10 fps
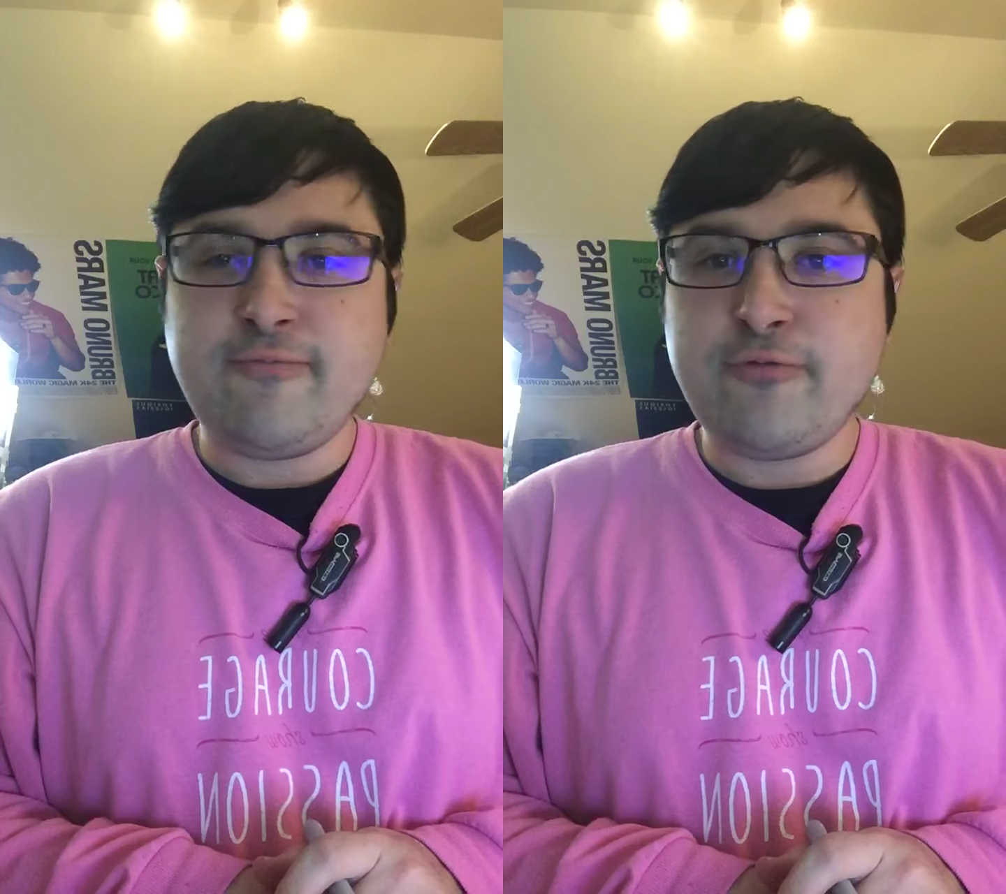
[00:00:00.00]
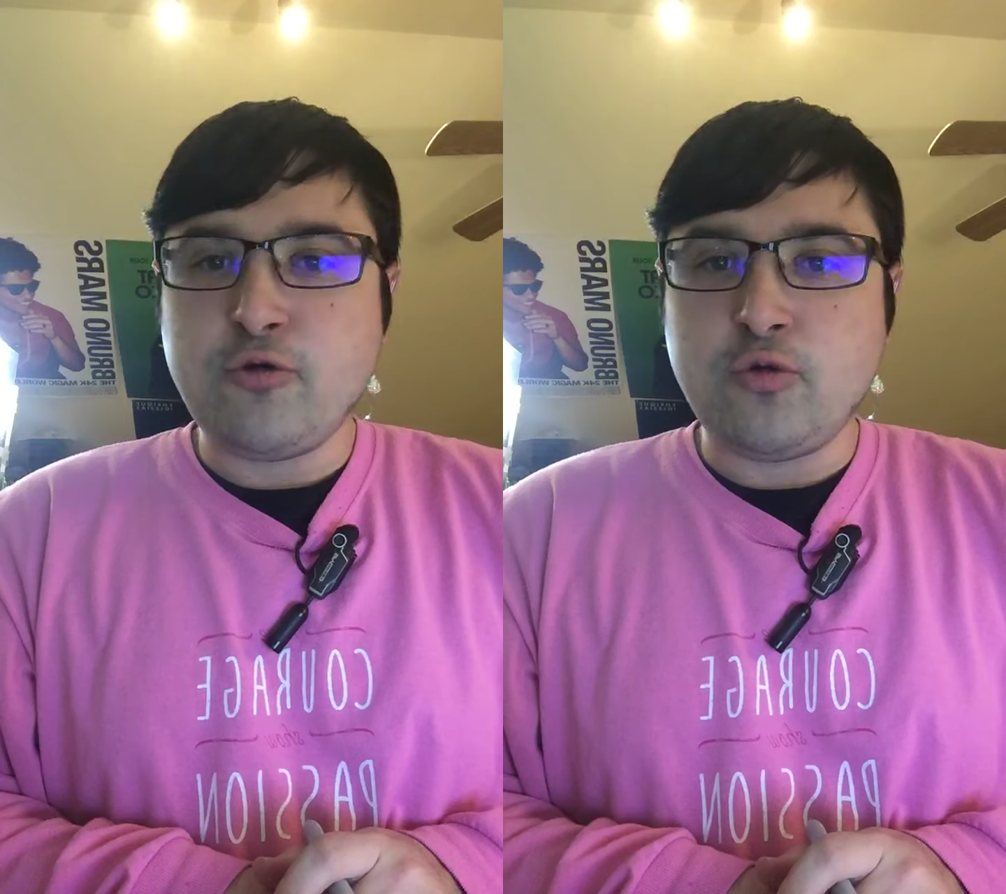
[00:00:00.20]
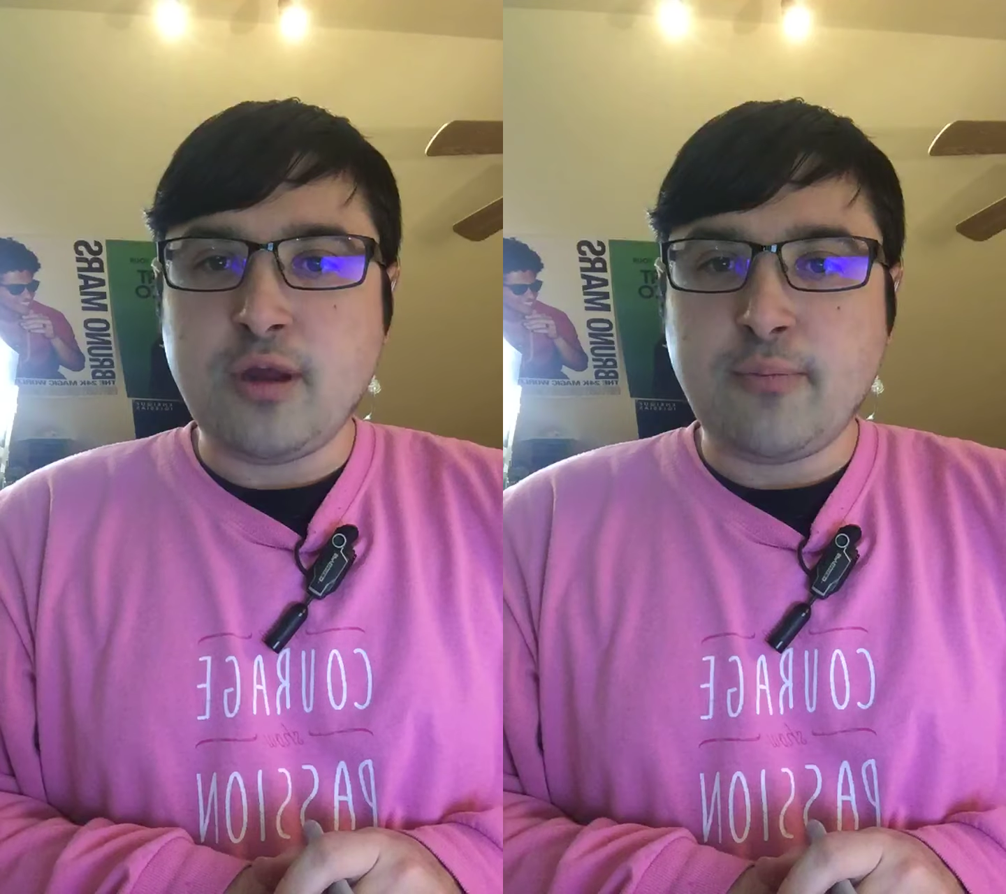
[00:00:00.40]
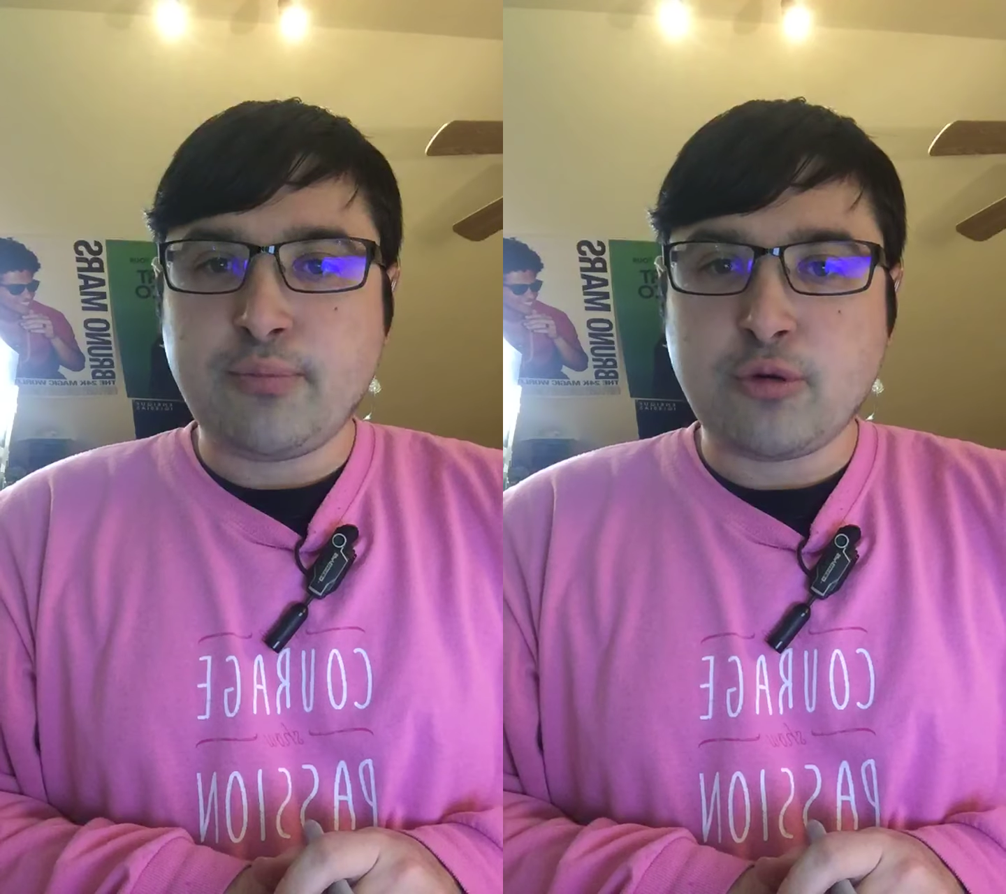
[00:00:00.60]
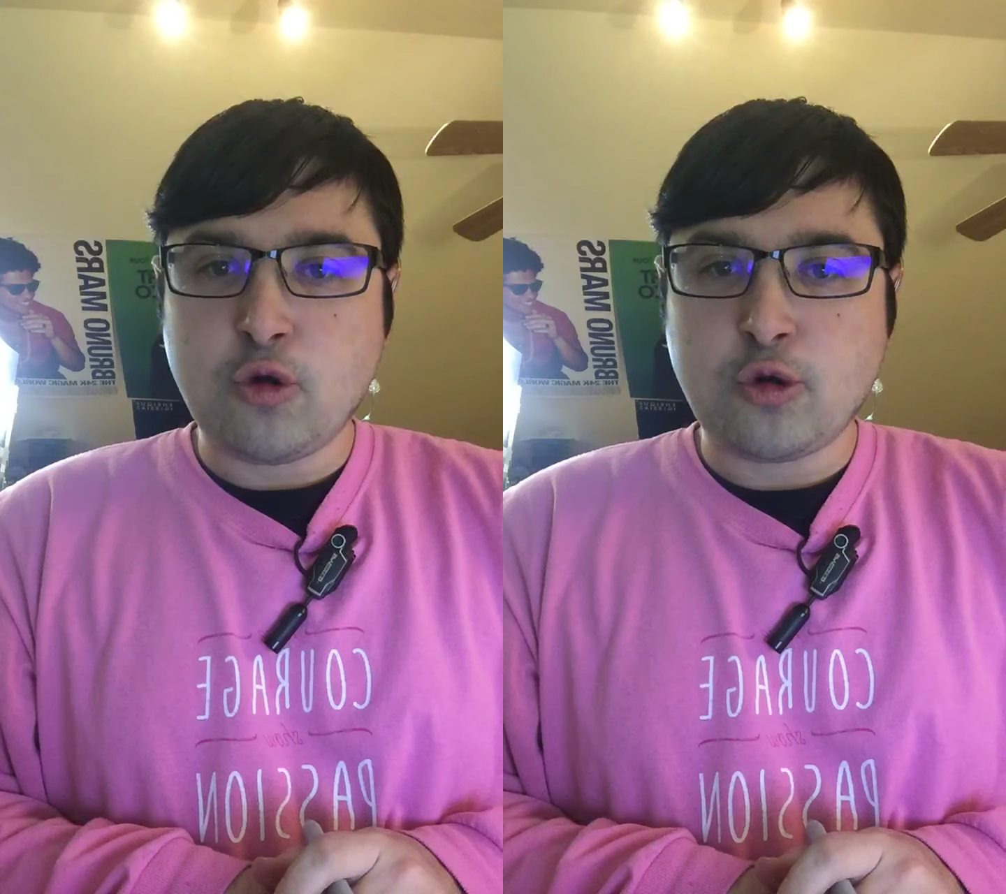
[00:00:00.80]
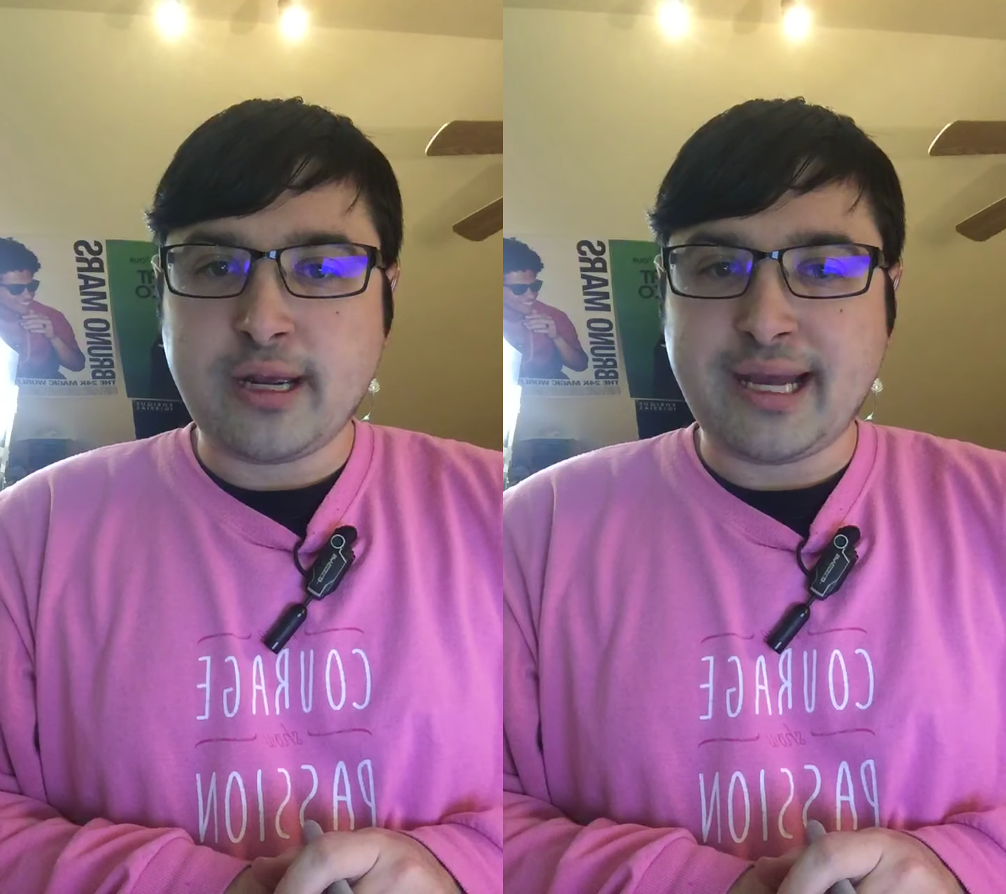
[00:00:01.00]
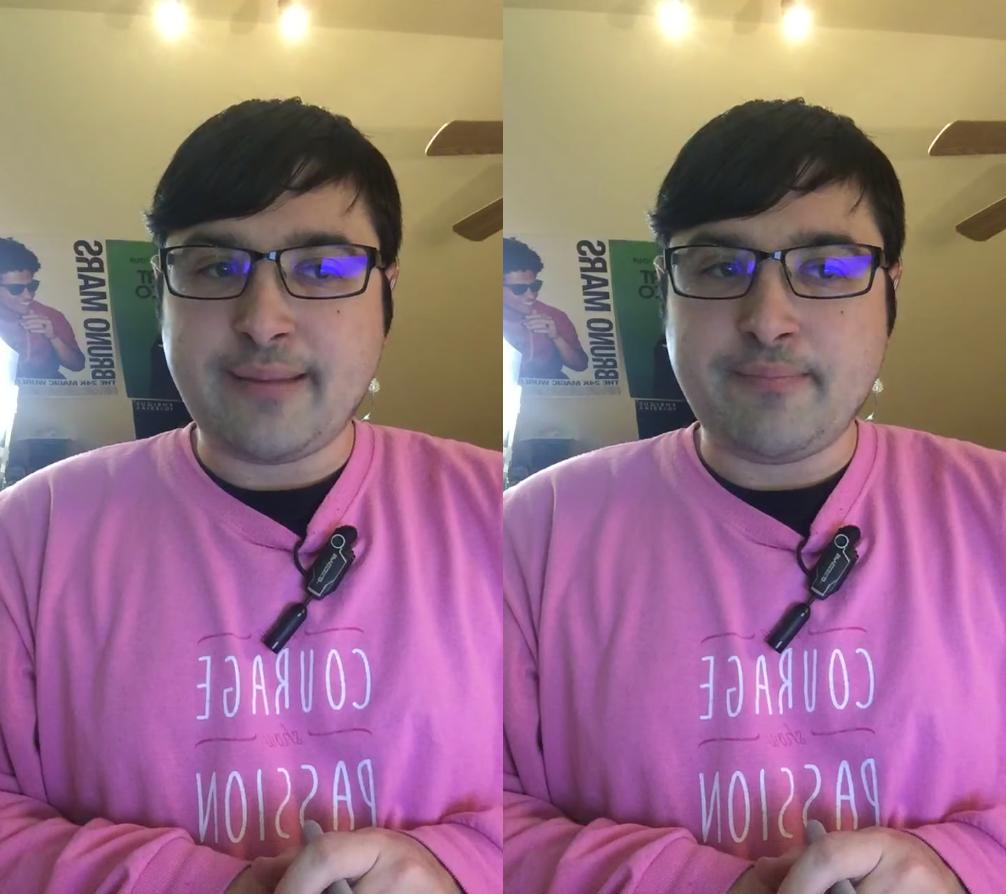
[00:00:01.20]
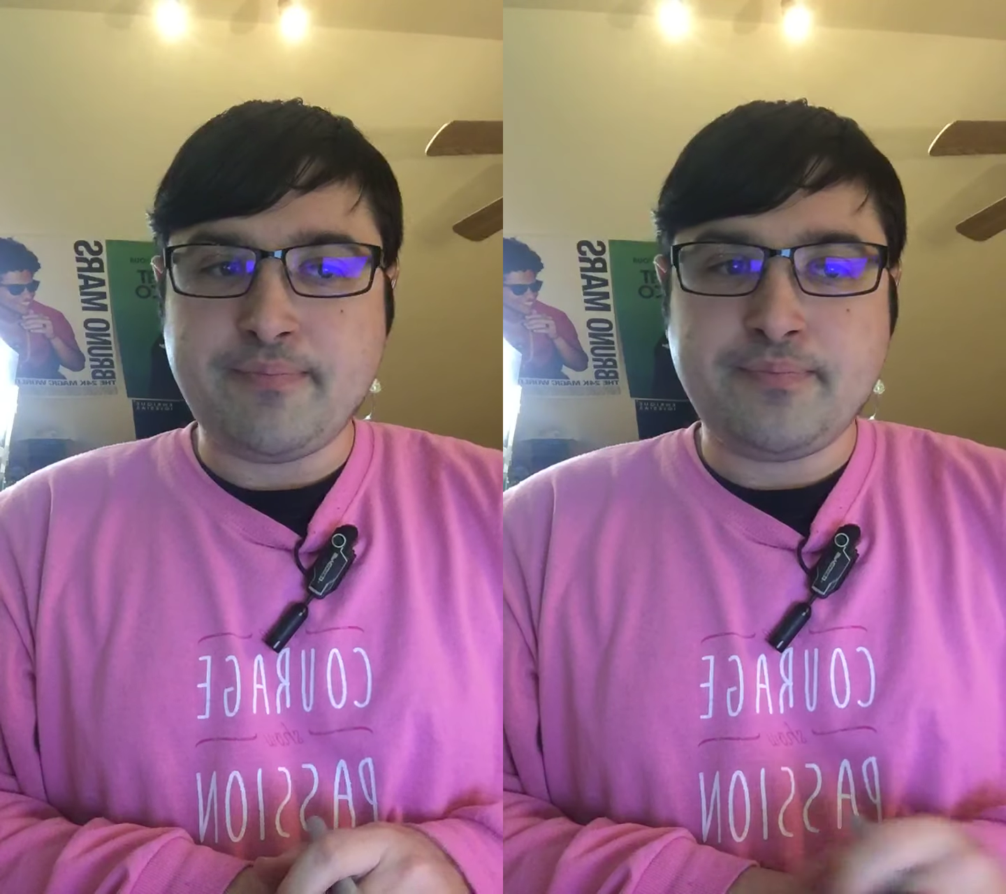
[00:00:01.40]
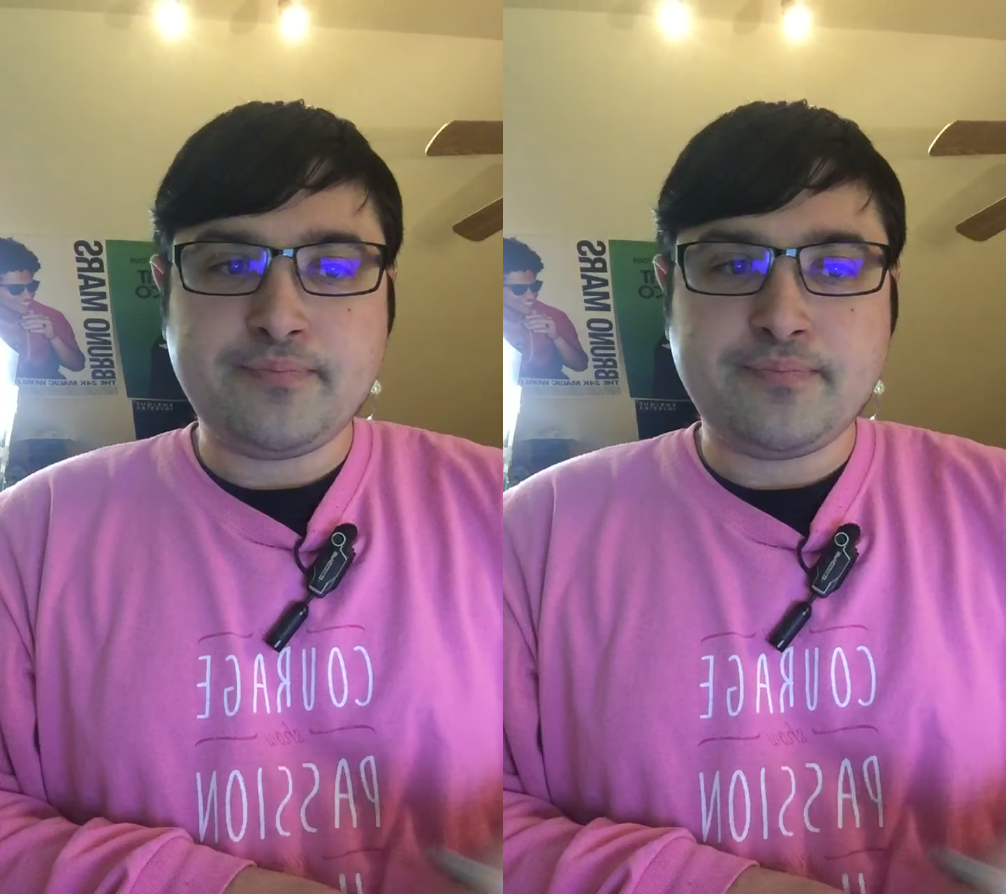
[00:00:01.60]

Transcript: Food Program.